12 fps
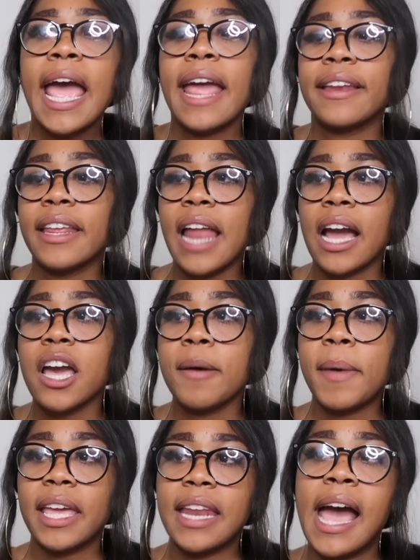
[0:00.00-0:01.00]
And then I
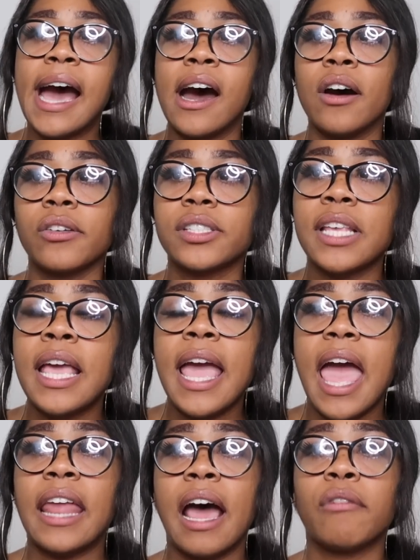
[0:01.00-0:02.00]
come back in the house
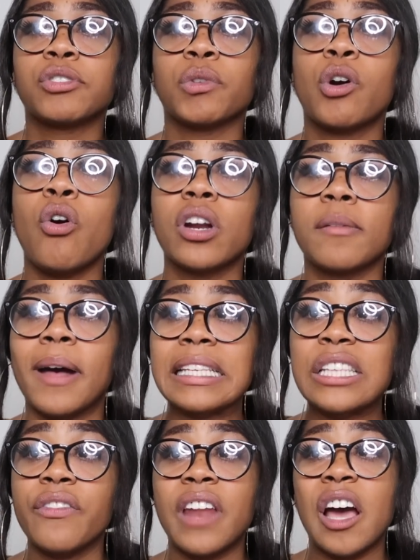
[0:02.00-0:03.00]
and I was recording
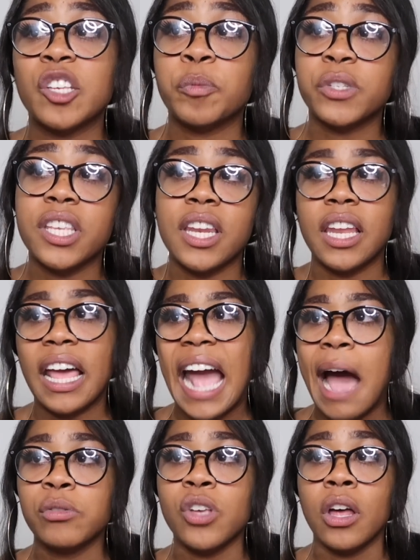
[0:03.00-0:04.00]
myself and I was pretending like
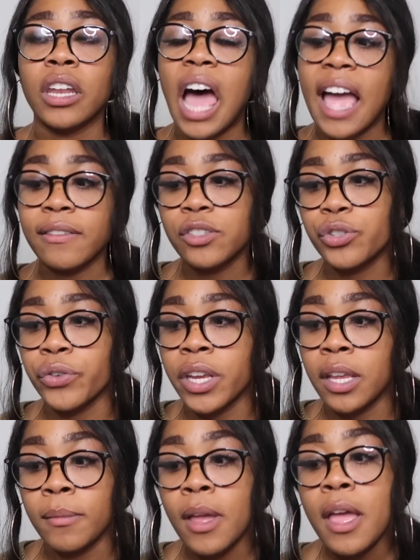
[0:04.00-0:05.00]
I was on live
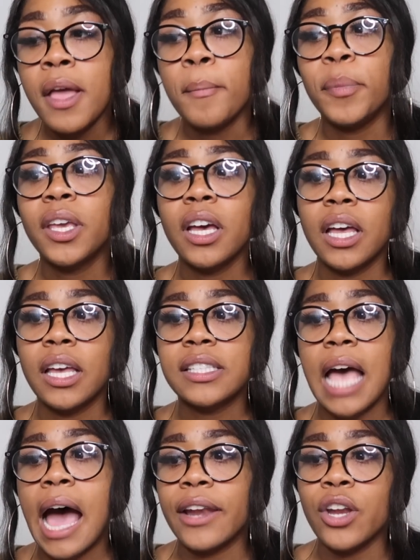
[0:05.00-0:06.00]
stream
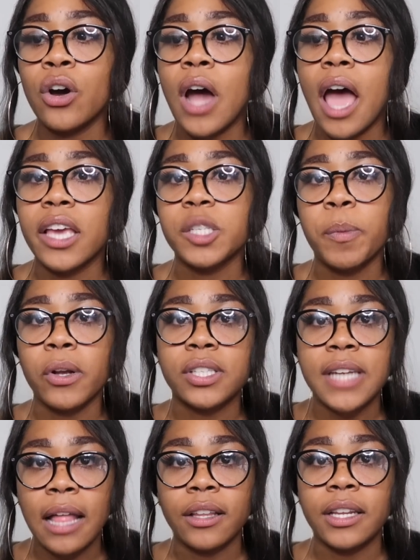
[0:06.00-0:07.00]
because I know how his
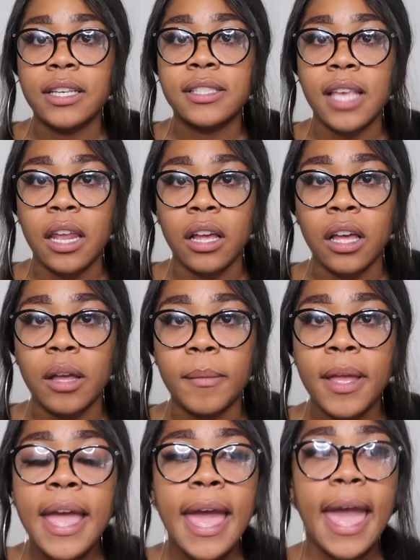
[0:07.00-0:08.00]
personality is set
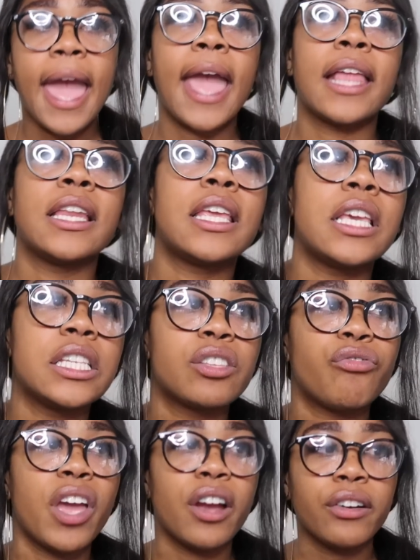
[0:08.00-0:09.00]
up and he's
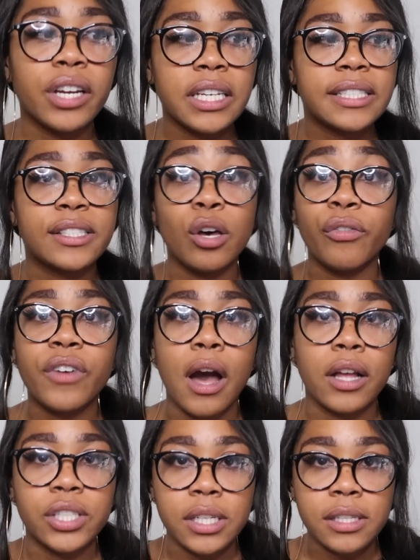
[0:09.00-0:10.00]
very
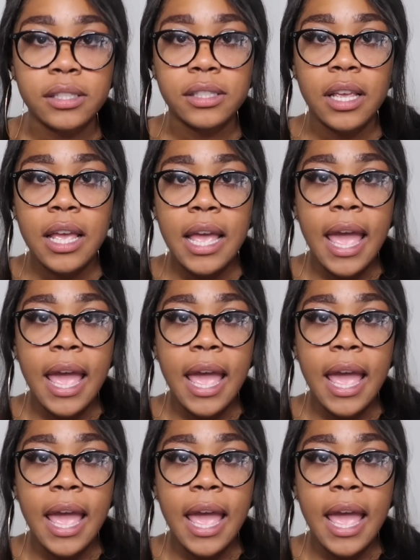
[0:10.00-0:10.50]
self-conscious.